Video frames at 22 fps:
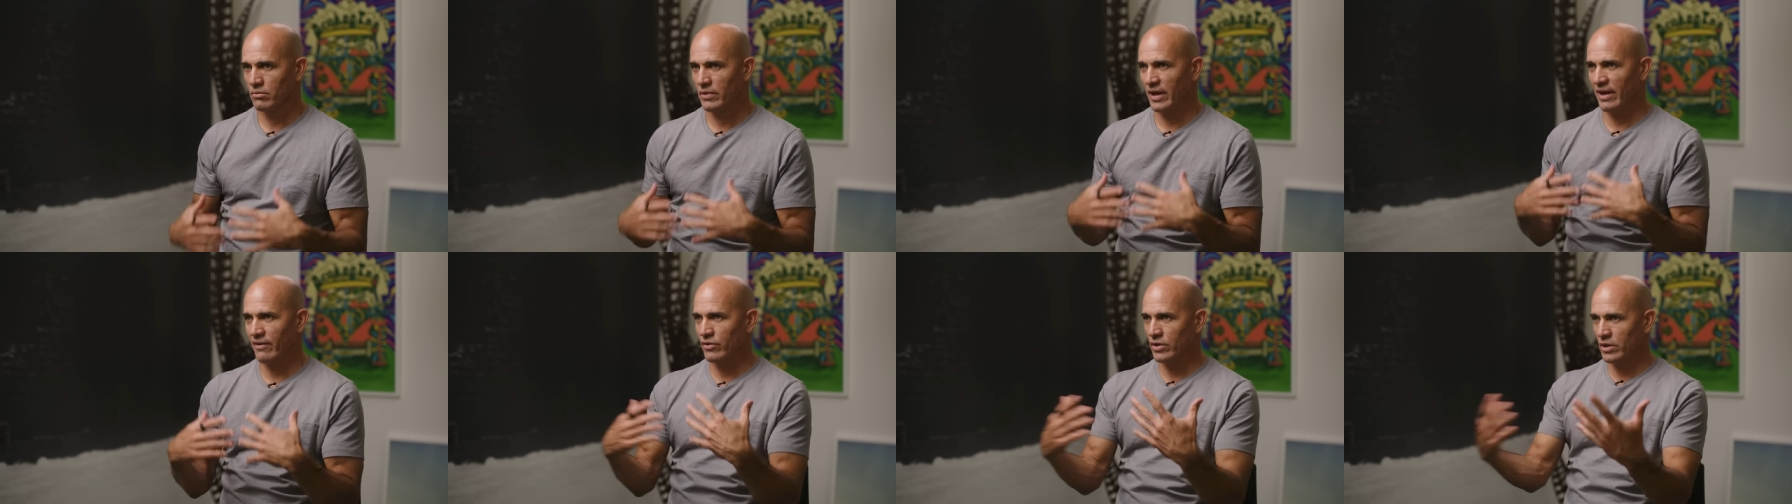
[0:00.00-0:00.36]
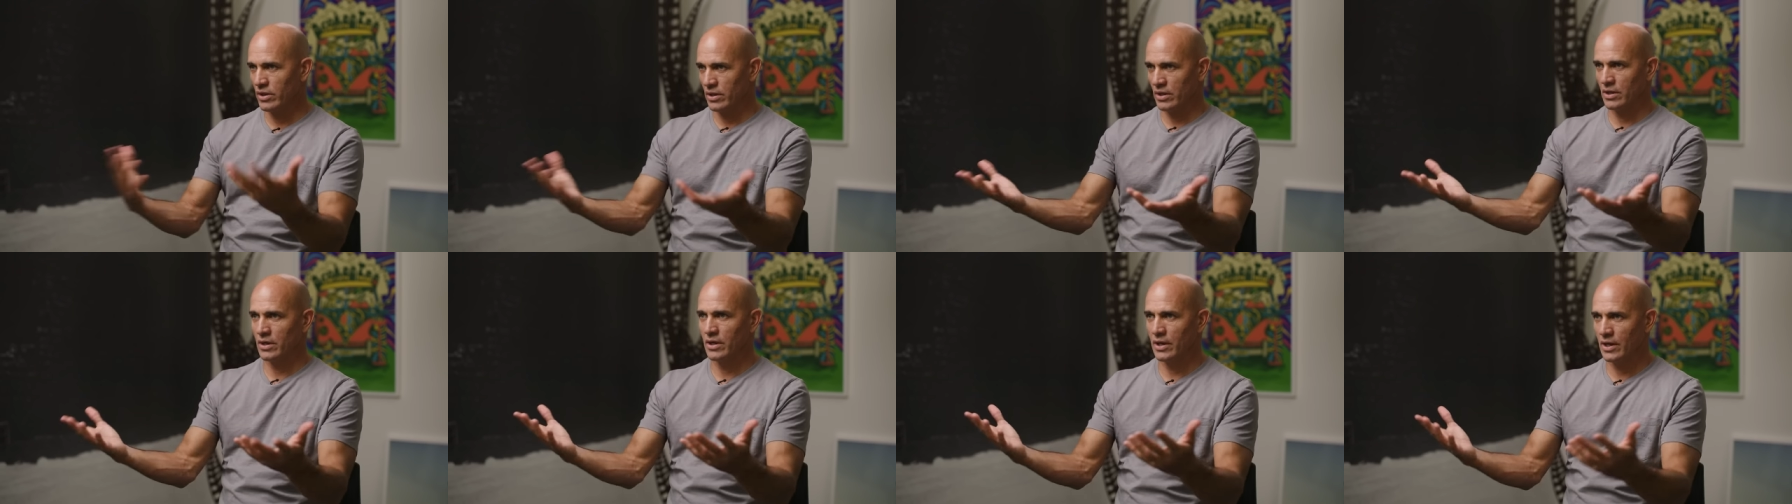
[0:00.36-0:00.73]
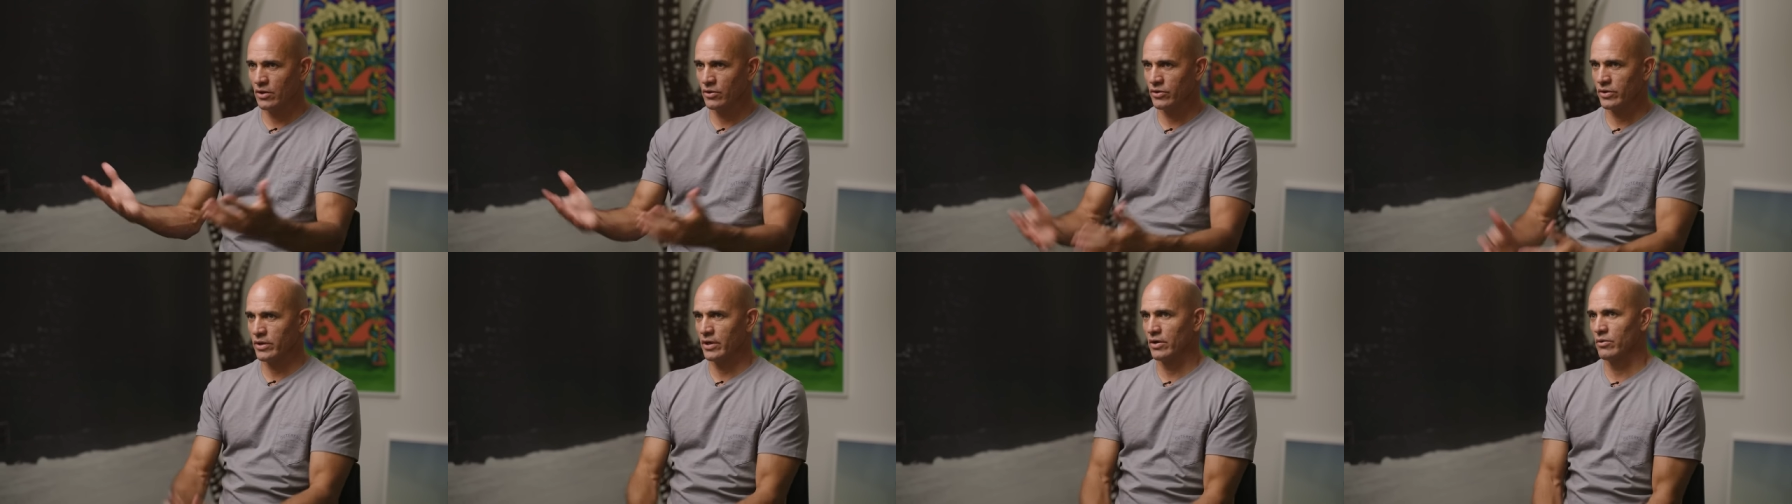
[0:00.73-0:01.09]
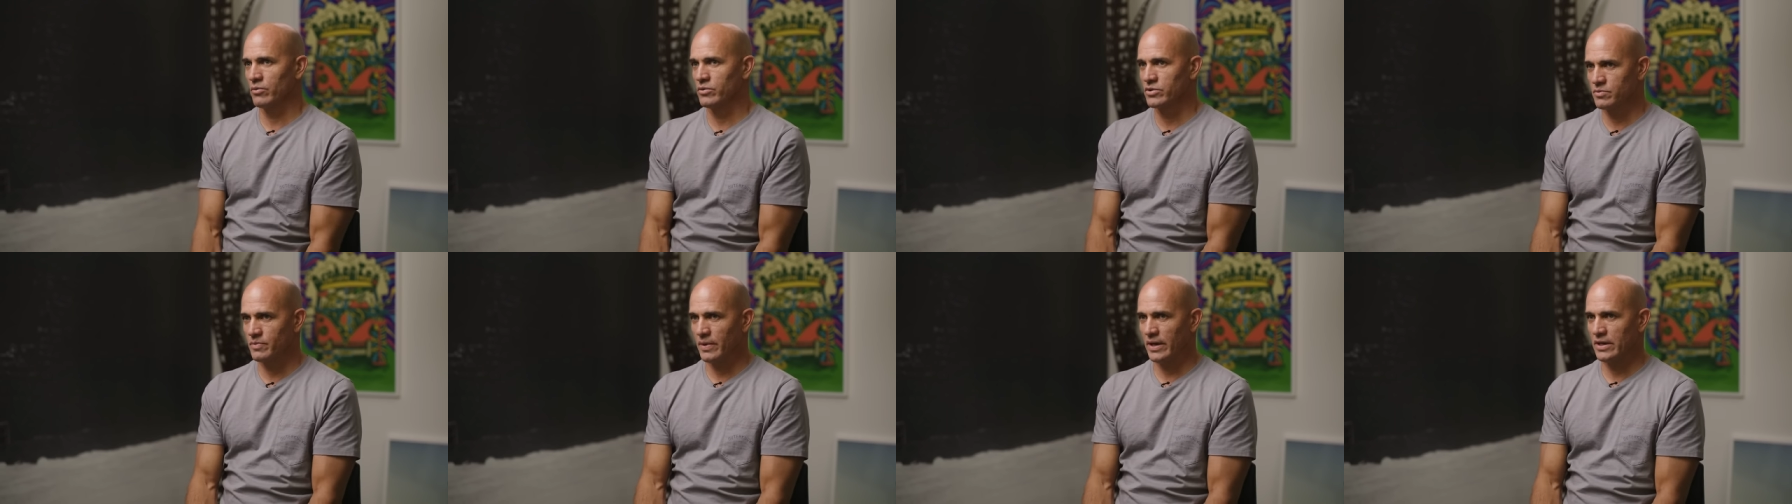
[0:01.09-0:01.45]
everything out there
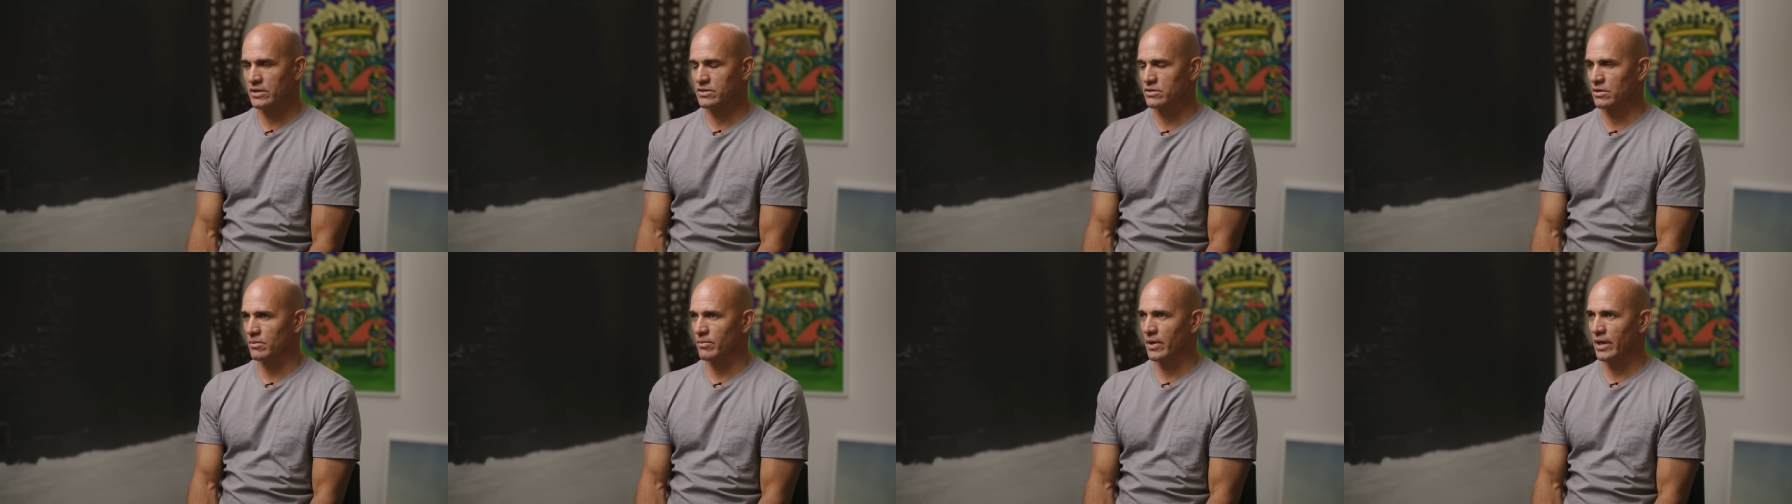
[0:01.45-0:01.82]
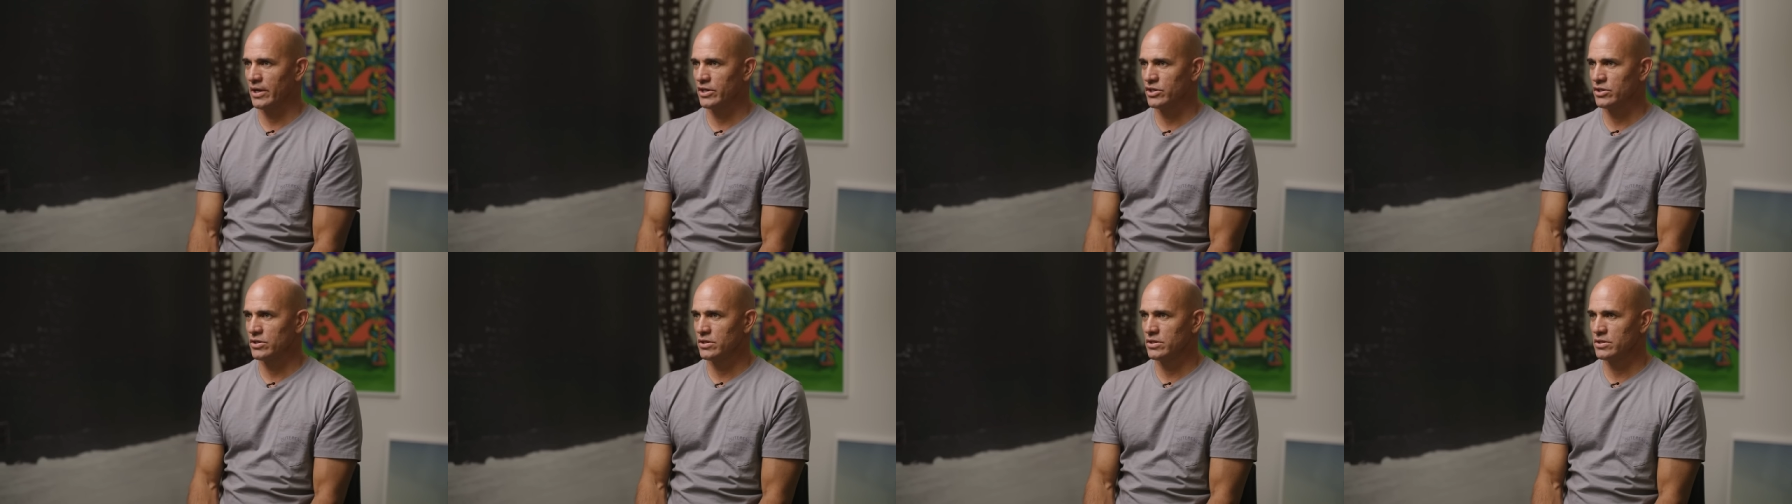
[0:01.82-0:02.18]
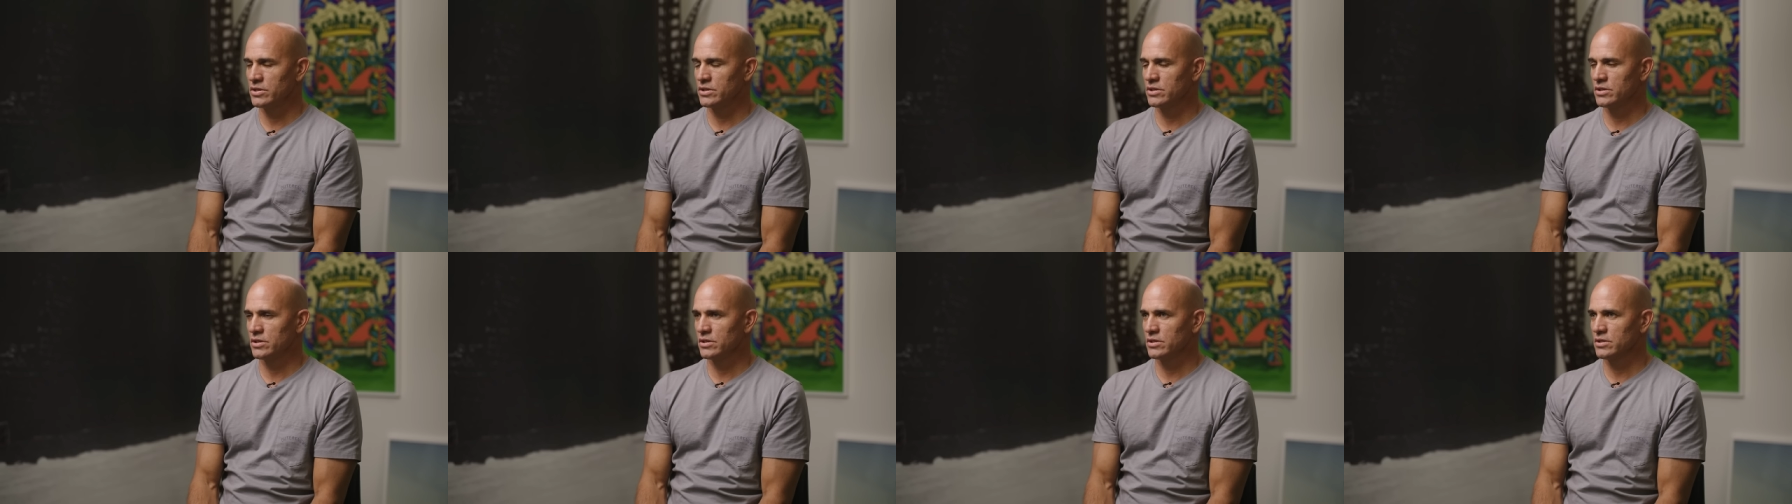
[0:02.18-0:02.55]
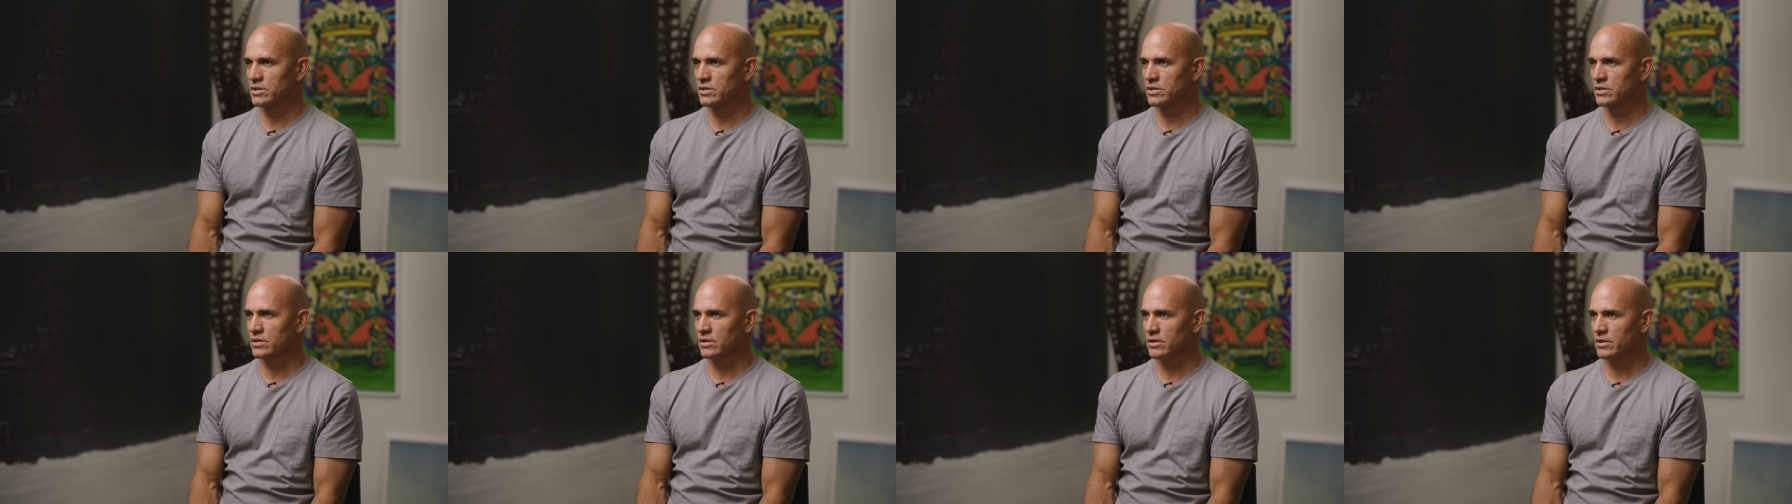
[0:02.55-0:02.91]
was based on my
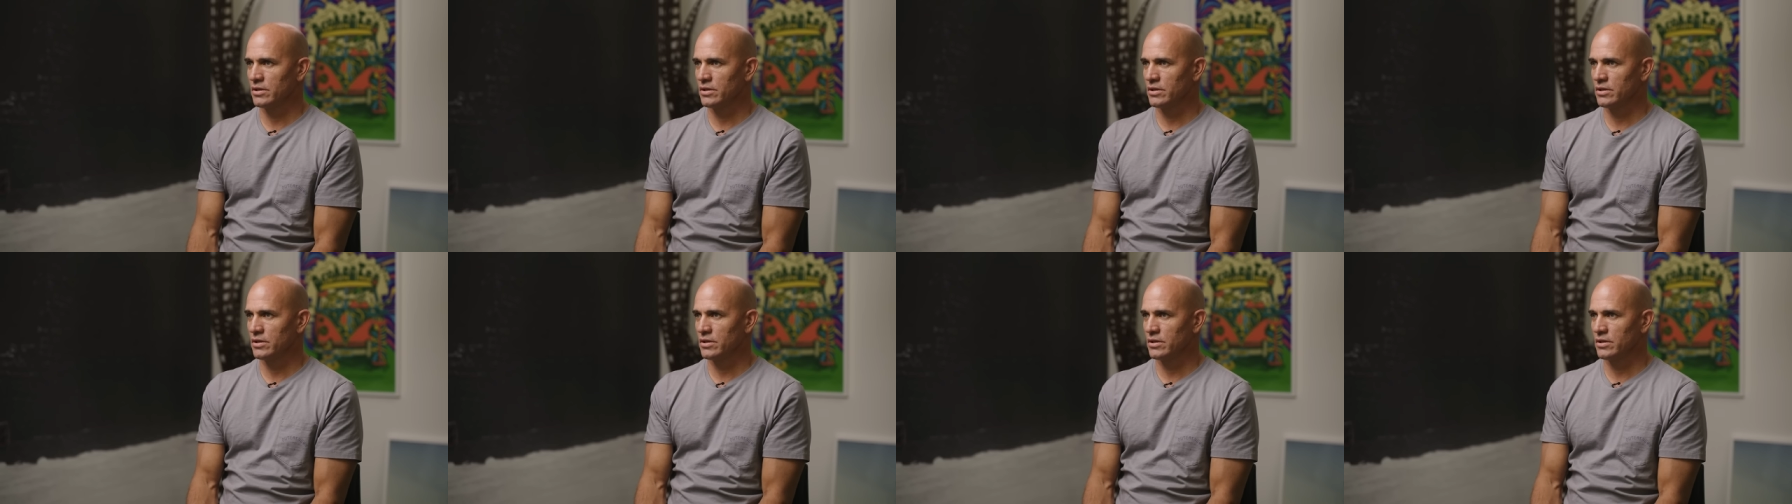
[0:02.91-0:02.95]
decisions.